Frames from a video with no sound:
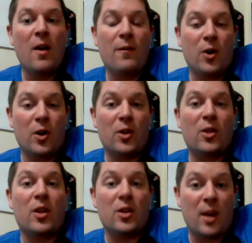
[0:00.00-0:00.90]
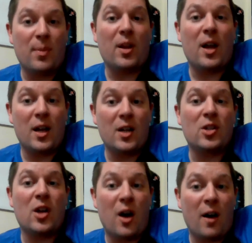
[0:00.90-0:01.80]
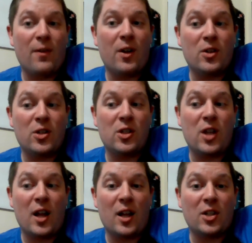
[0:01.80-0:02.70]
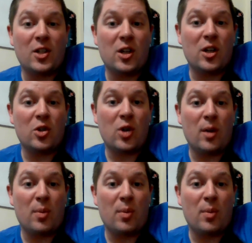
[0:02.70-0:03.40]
for the type of Lions offense that likes to try to